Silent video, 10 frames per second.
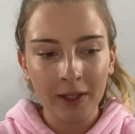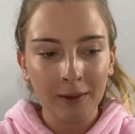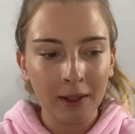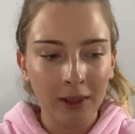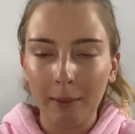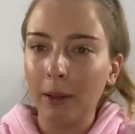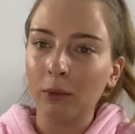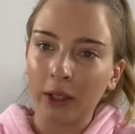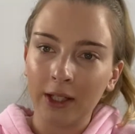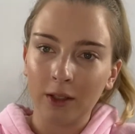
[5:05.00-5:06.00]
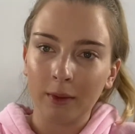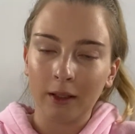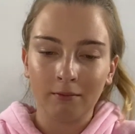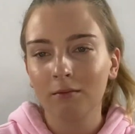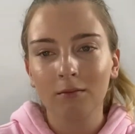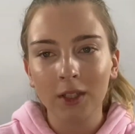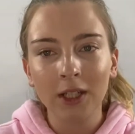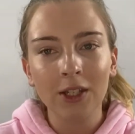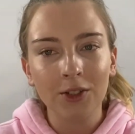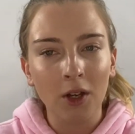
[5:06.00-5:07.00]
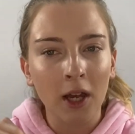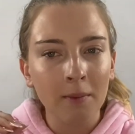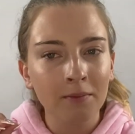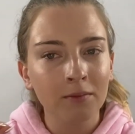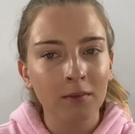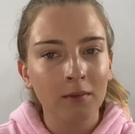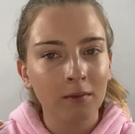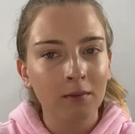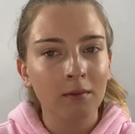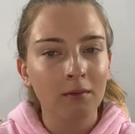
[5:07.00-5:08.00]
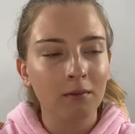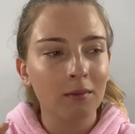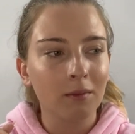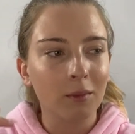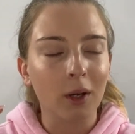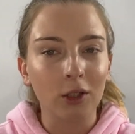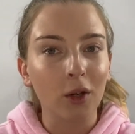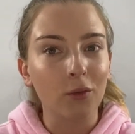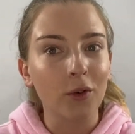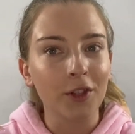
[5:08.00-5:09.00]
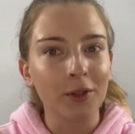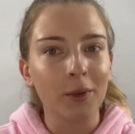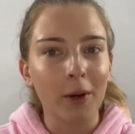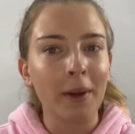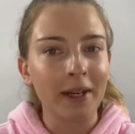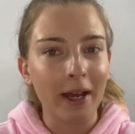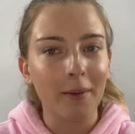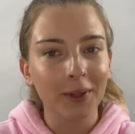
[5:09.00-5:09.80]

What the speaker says: let people get to me. 10 years time, a lot further than what I'm at now.